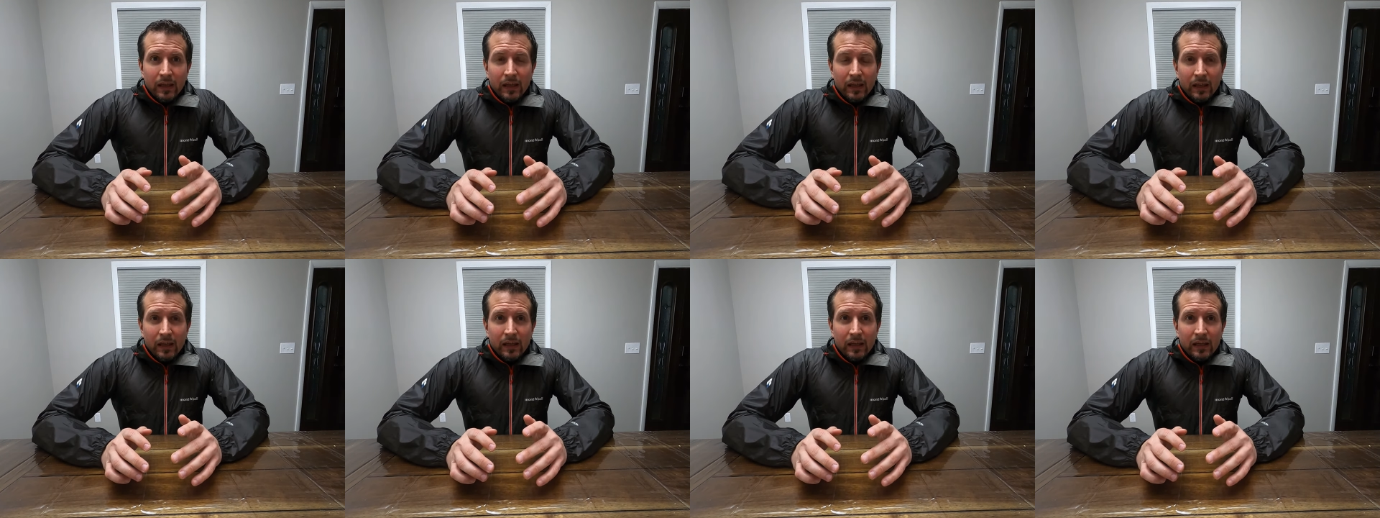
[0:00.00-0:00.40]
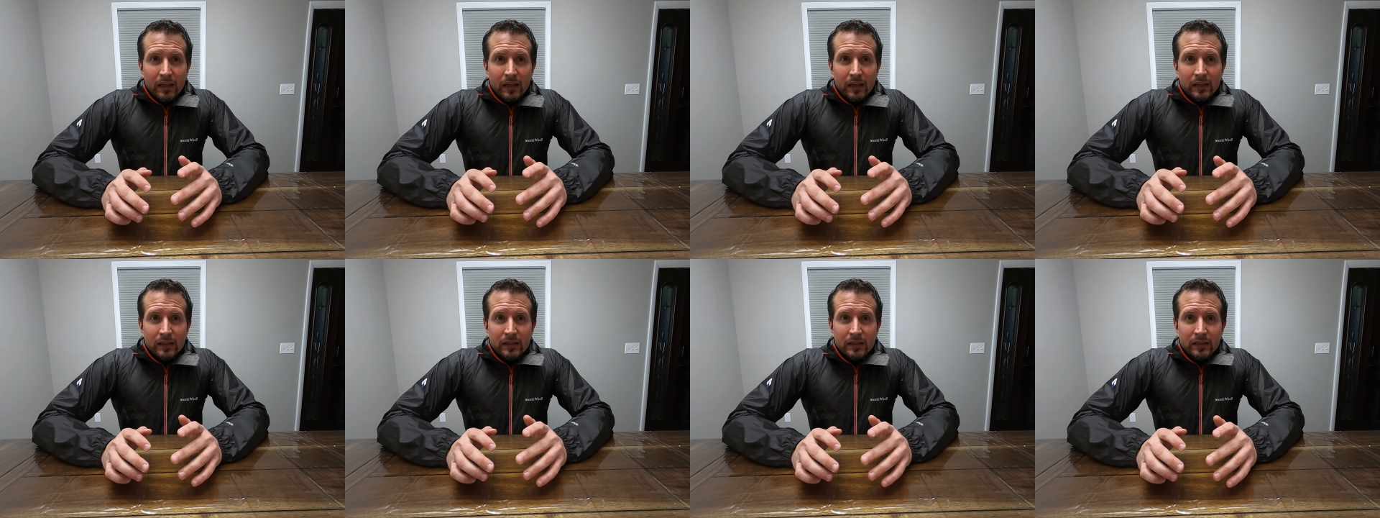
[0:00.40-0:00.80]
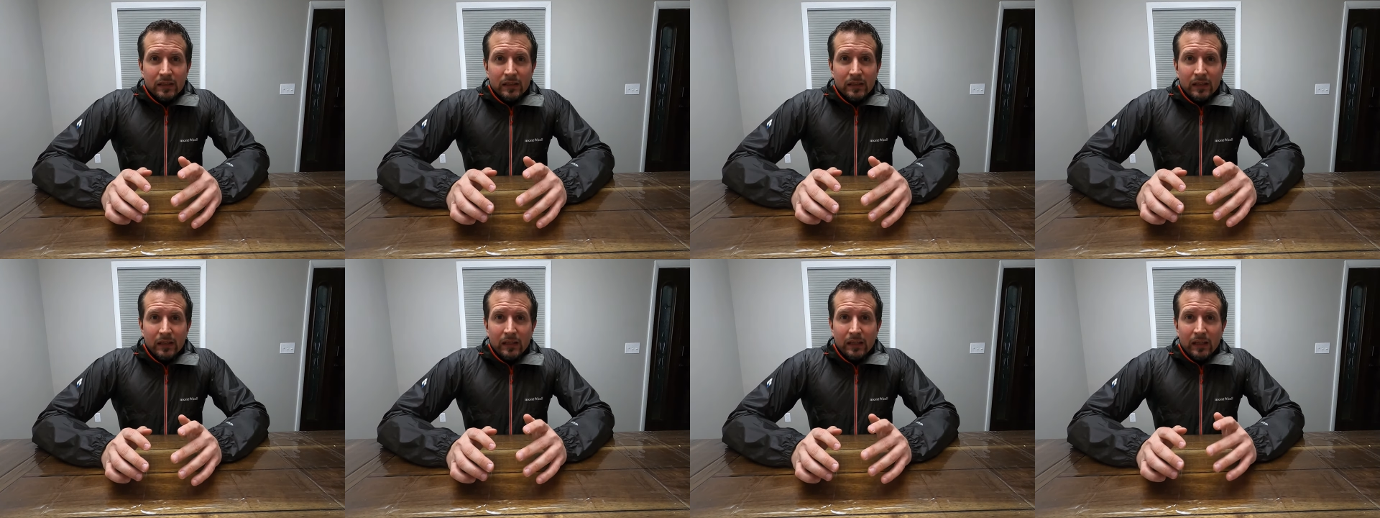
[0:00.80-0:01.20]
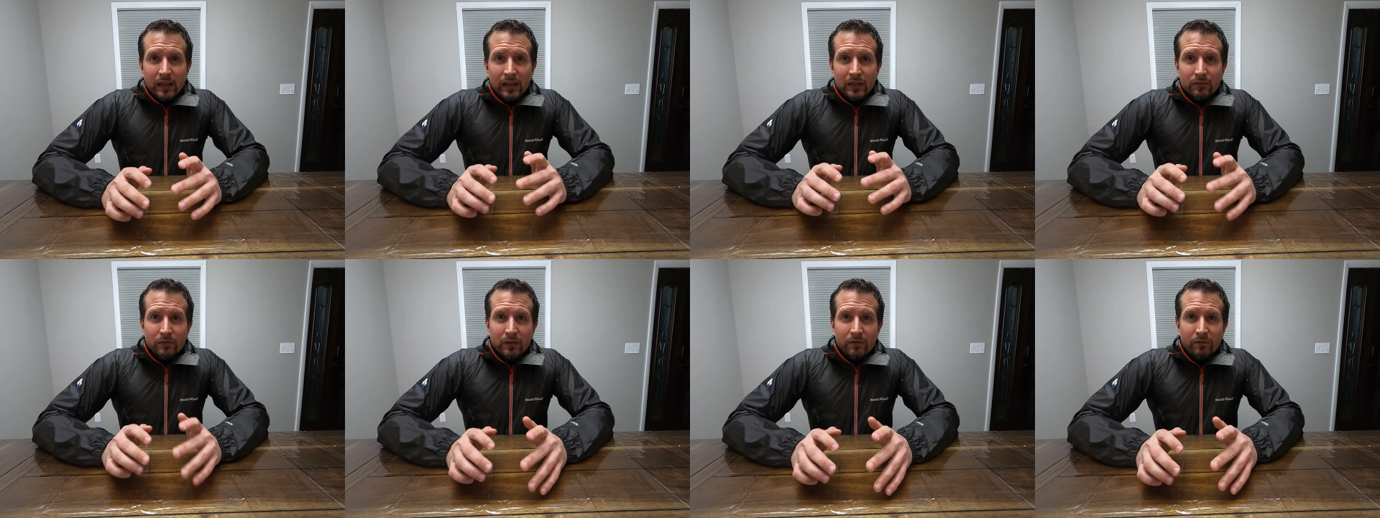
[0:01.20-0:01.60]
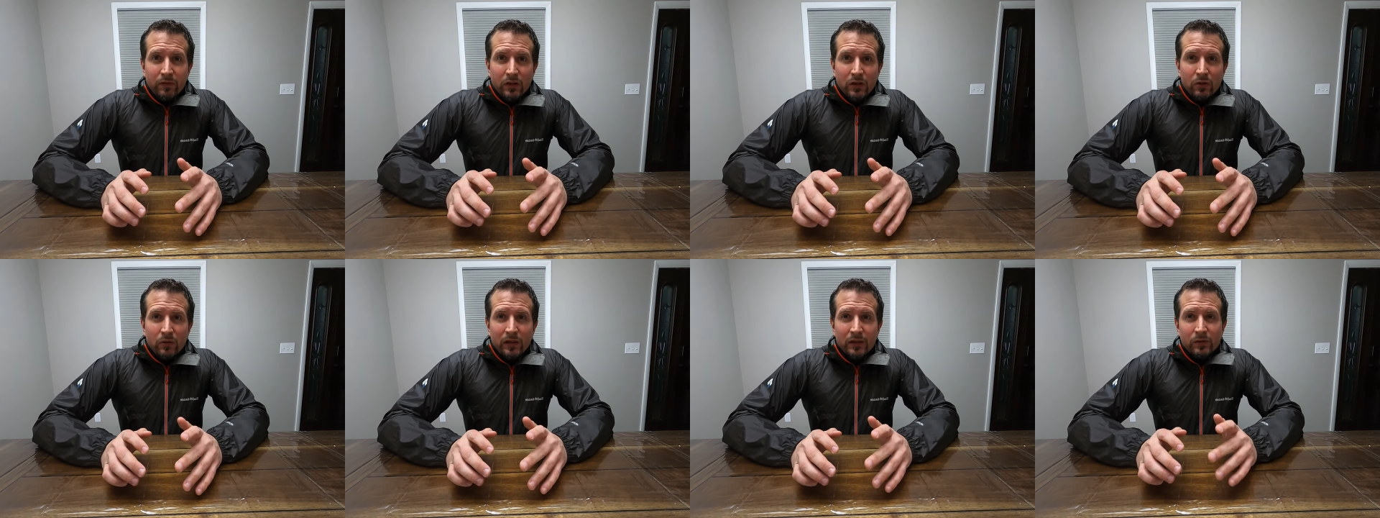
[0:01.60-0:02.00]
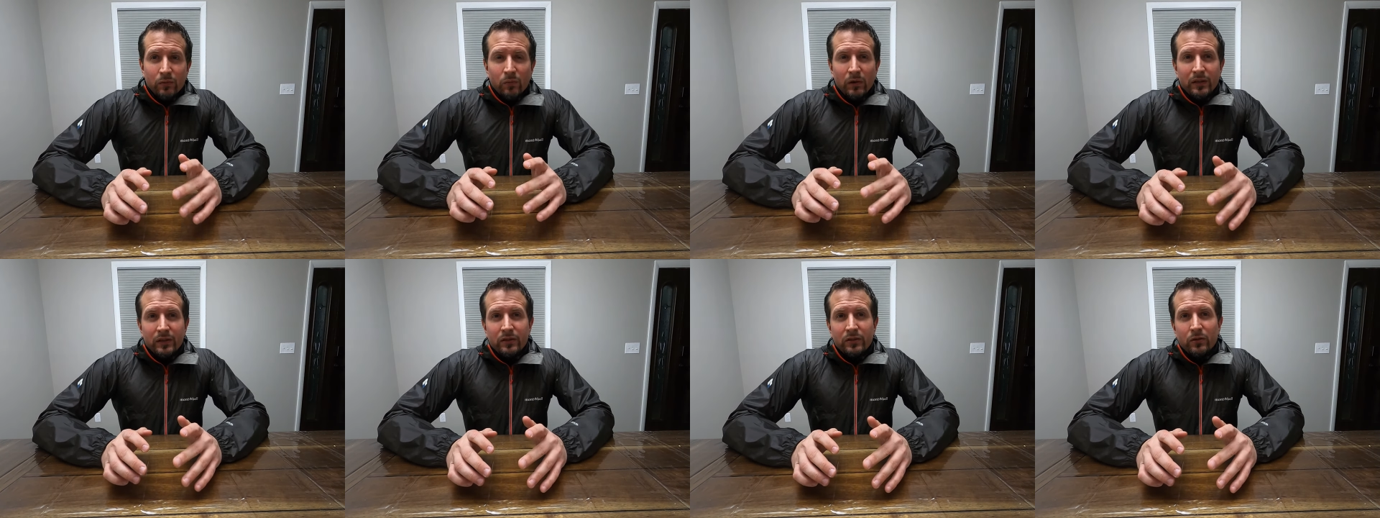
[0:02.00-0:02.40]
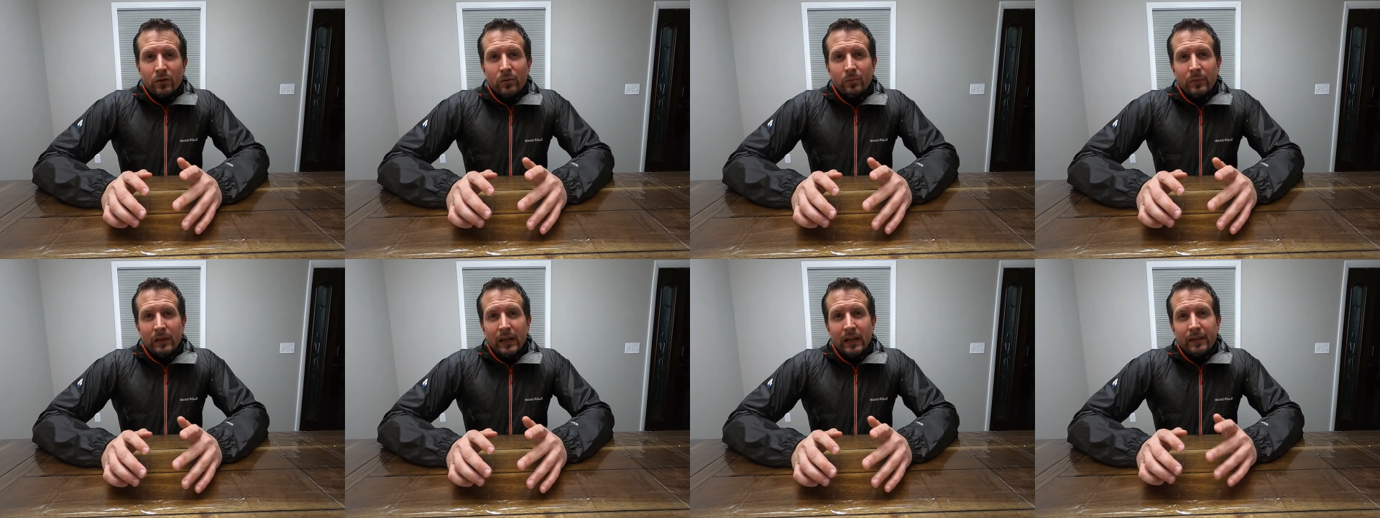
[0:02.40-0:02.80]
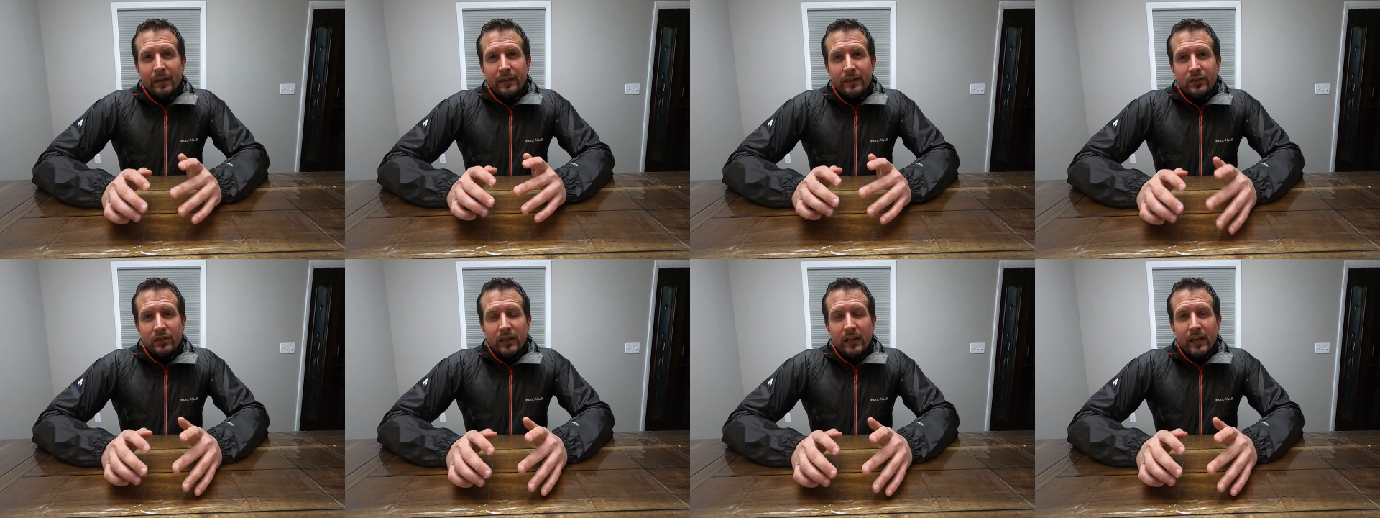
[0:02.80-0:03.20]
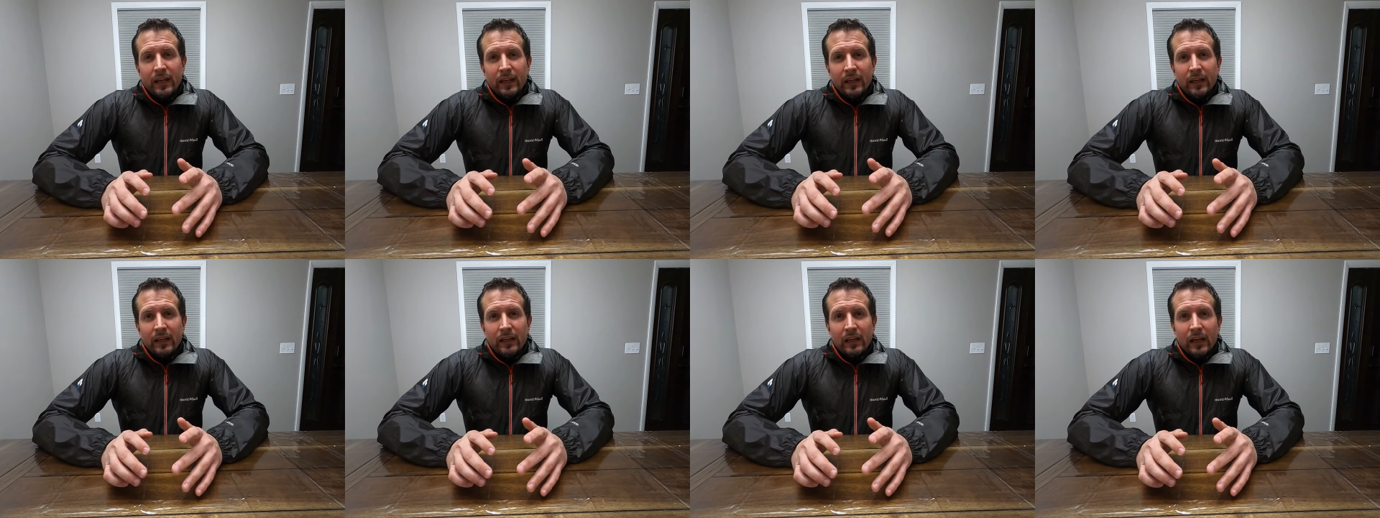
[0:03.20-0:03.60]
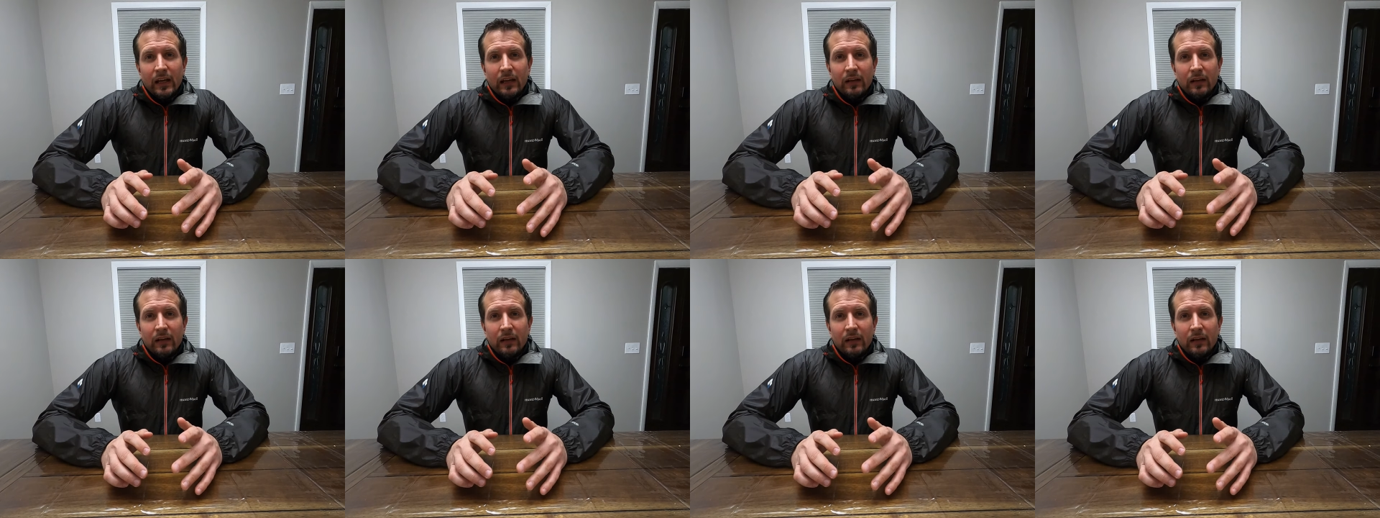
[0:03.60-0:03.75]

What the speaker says: and his review is what sold me on this jacket.